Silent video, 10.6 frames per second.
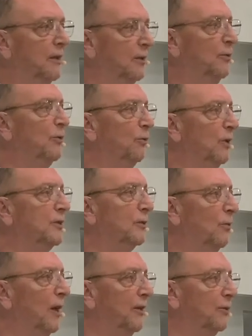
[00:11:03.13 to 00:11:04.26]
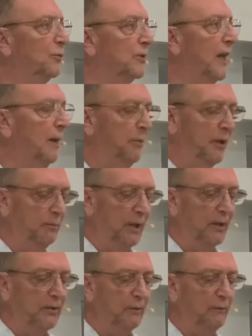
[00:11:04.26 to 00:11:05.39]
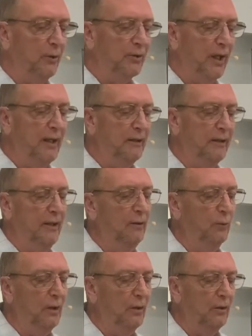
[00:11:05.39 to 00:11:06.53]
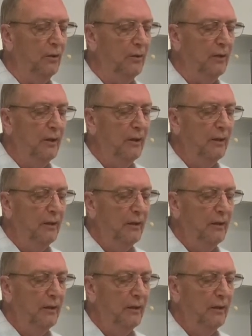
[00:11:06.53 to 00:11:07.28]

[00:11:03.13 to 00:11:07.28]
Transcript: He knew the reason why this was happening because in verse 18 we learn